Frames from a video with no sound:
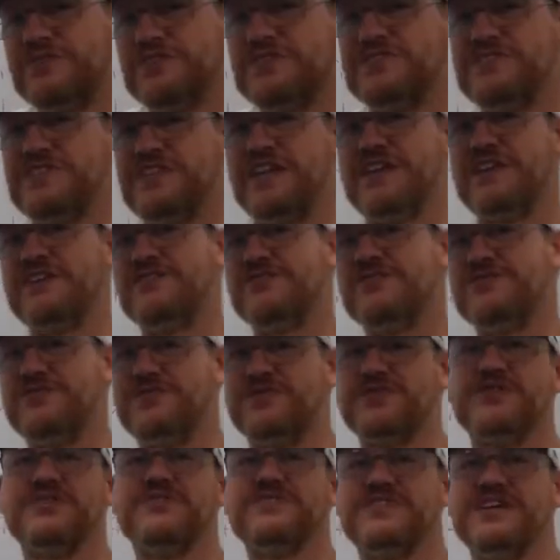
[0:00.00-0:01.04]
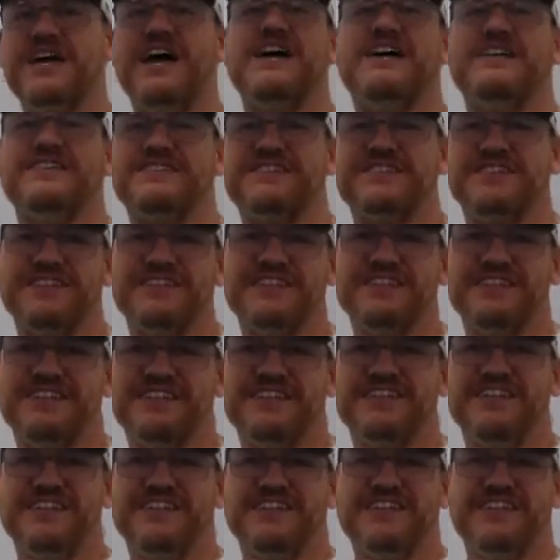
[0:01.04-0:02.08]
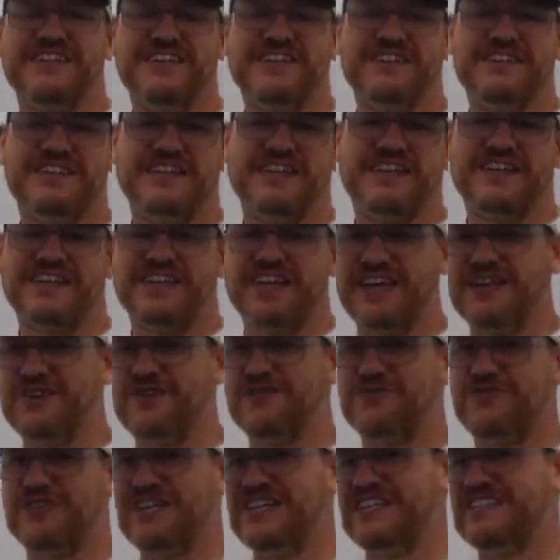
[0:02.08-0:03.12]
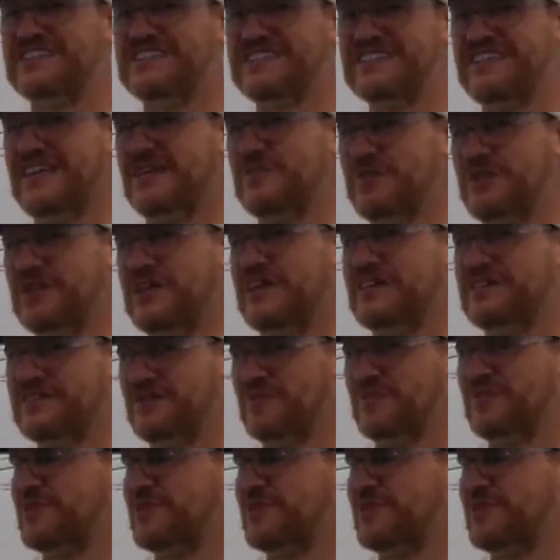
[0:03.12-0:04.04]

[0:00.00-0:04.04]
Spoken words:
of the standards for your test at the end. Can you fly a stabilized